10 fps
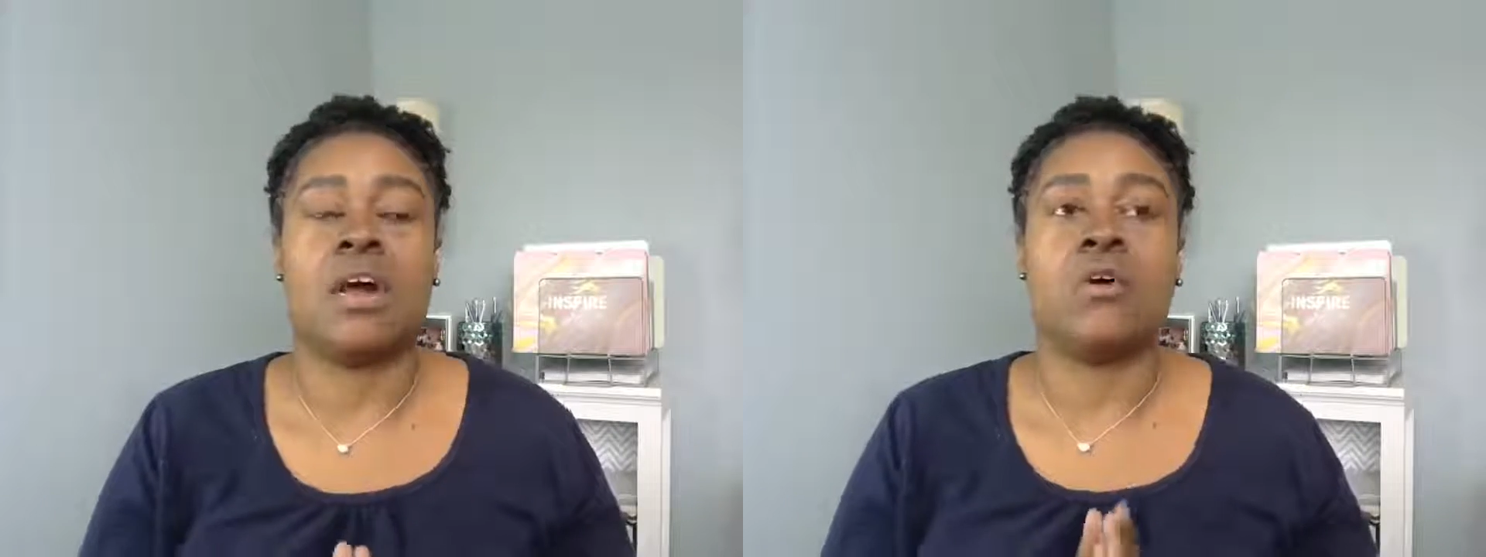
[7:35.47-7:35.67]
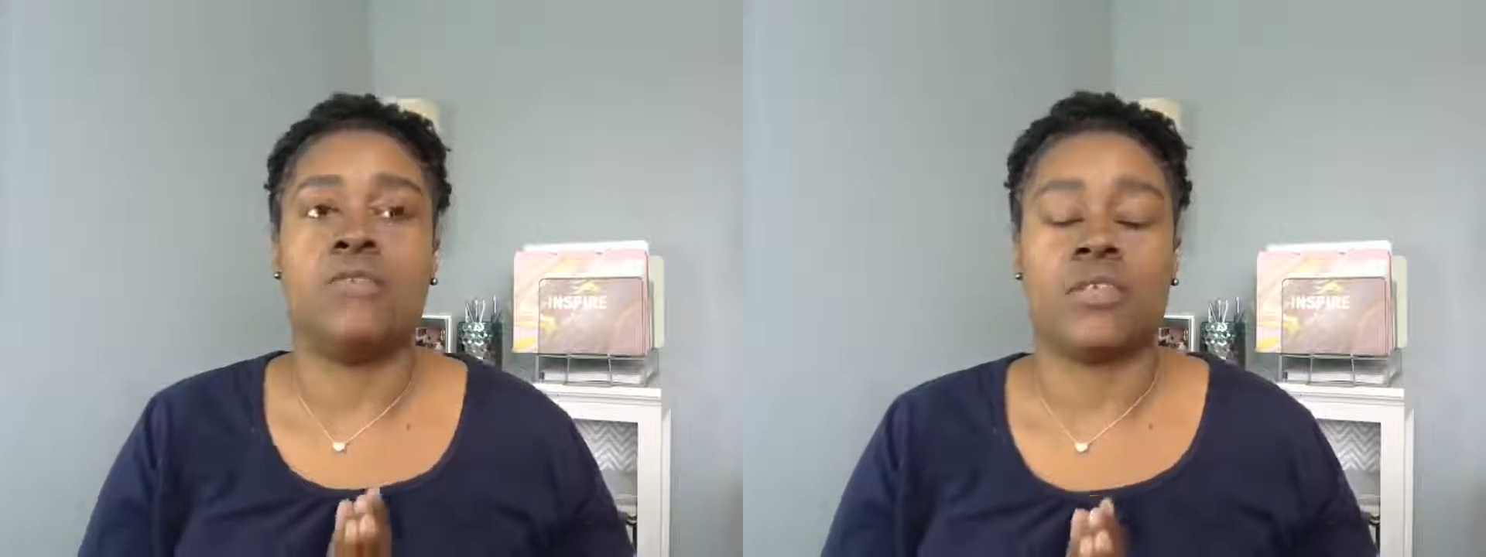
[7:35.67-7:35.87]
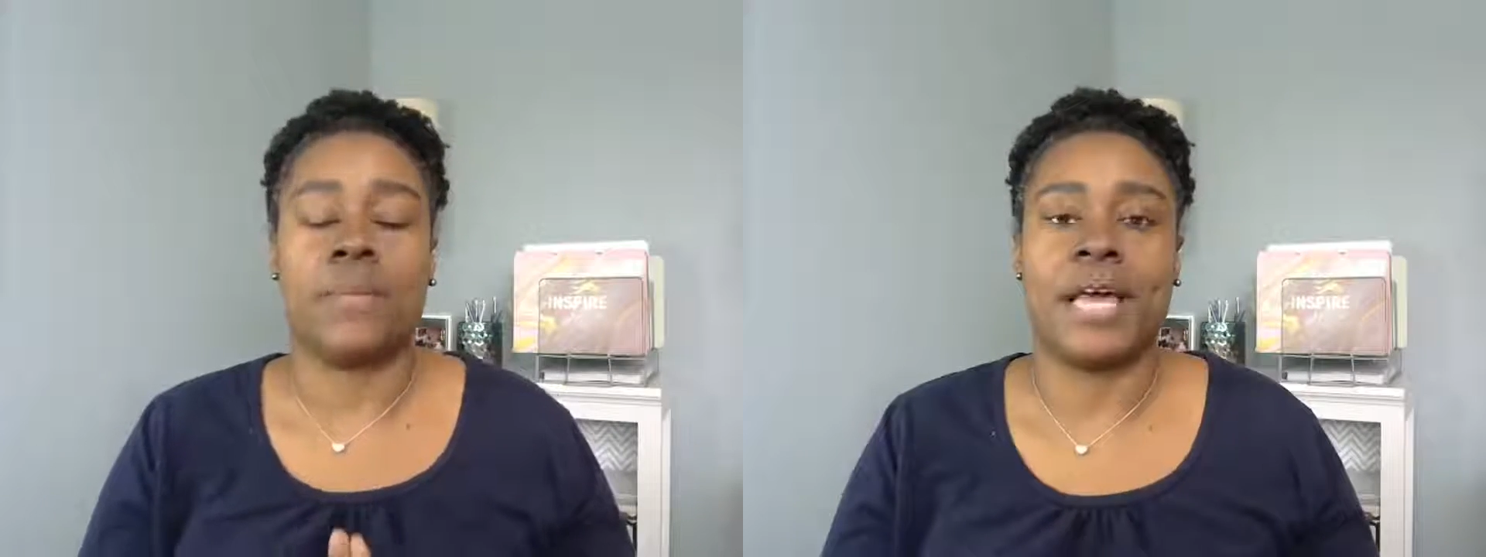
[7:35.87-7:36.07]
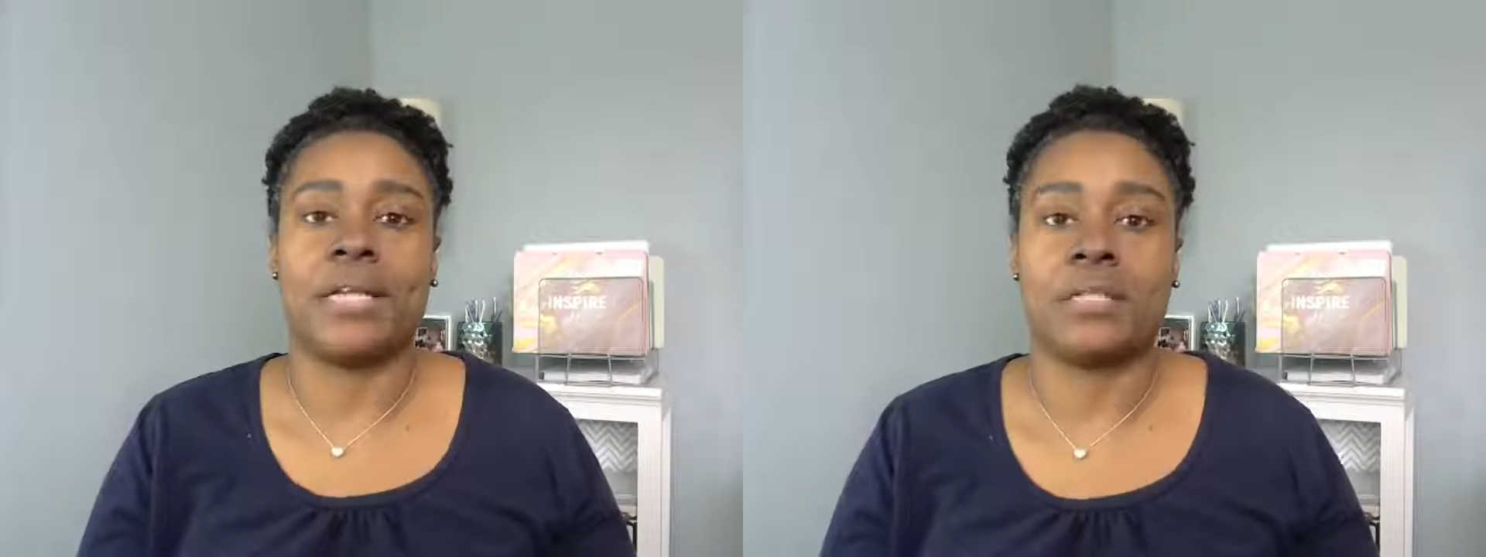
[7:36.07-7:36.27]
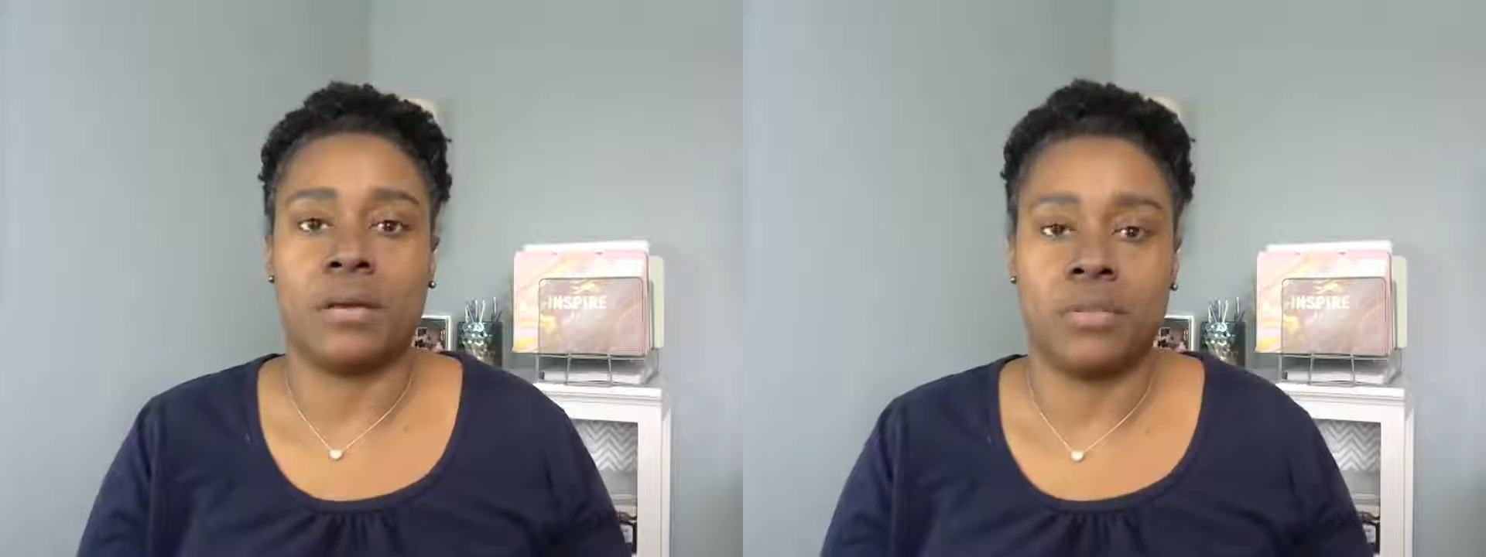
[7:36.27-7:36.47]
over the
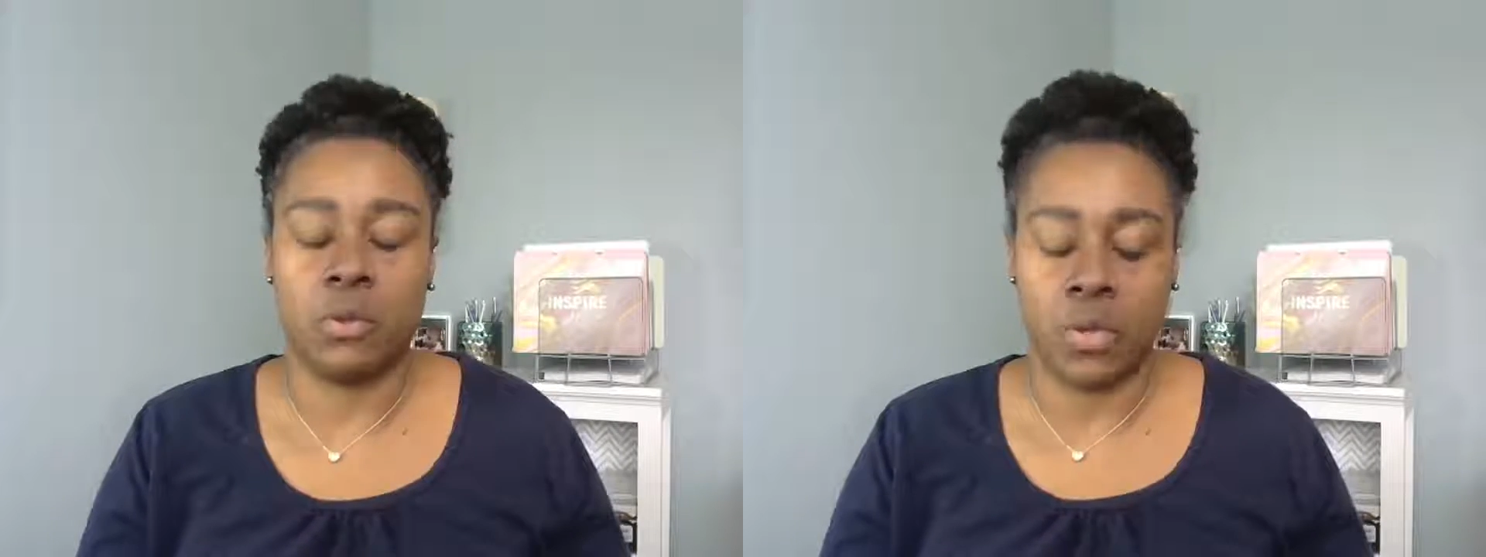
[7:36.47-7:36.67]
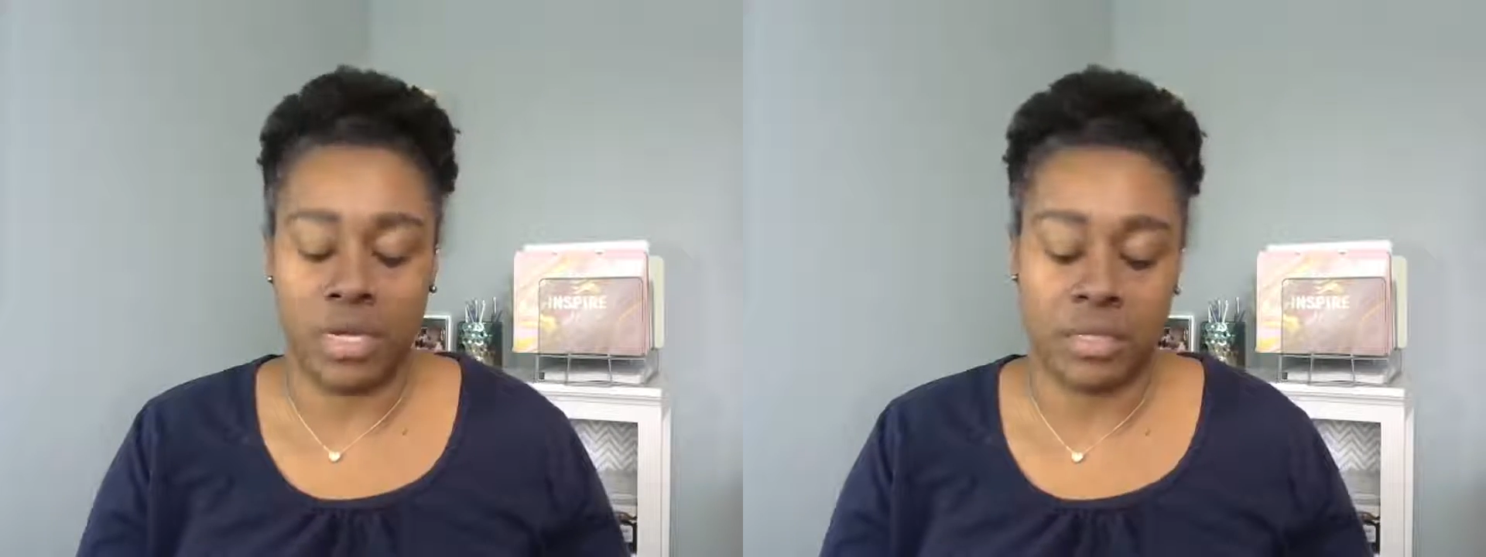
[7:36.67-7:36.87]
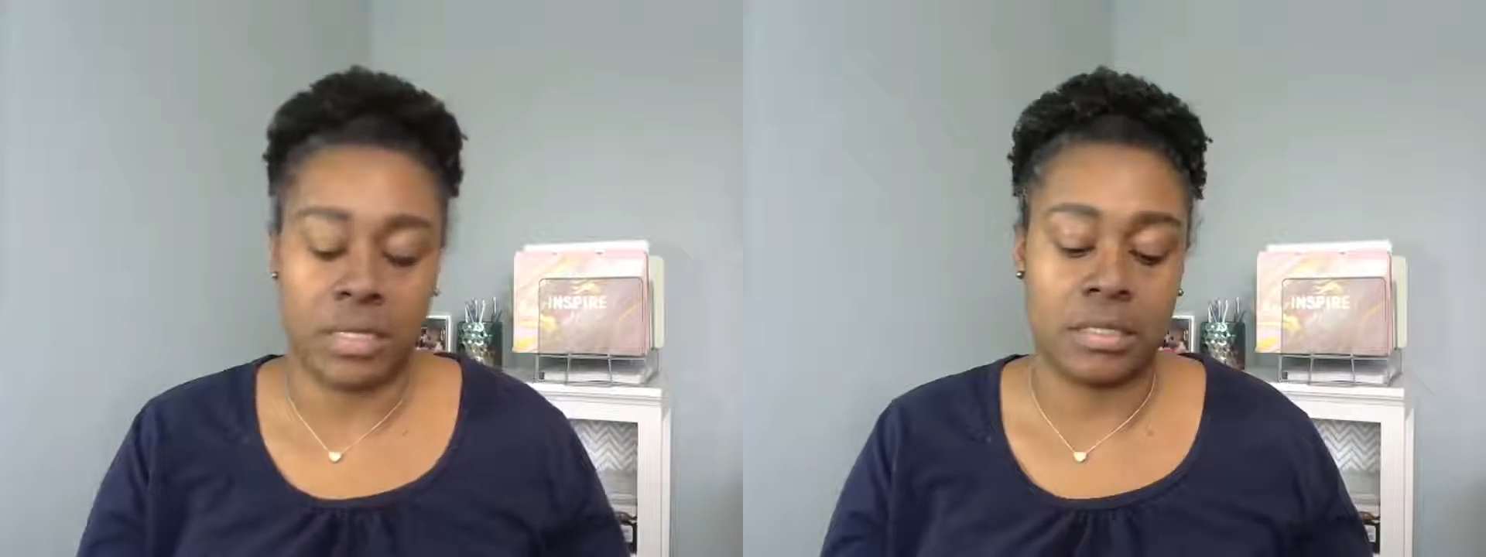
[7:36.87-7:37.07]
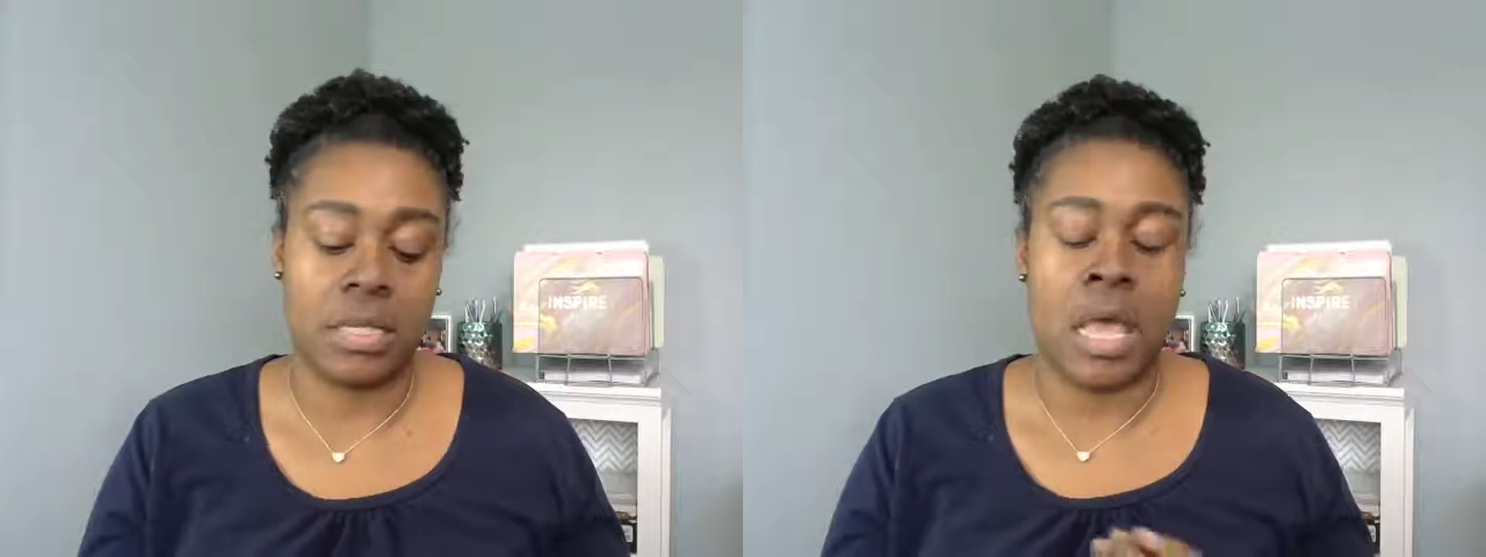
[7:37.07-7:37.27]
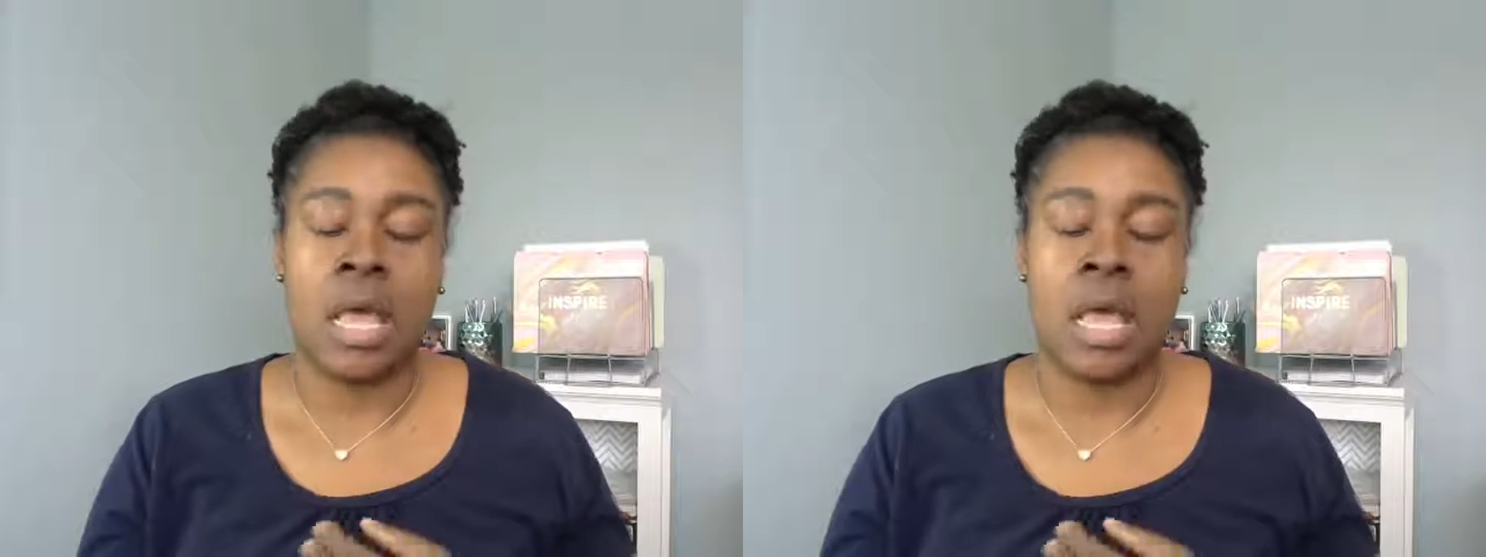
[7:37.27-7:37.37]
past couple of weeks is,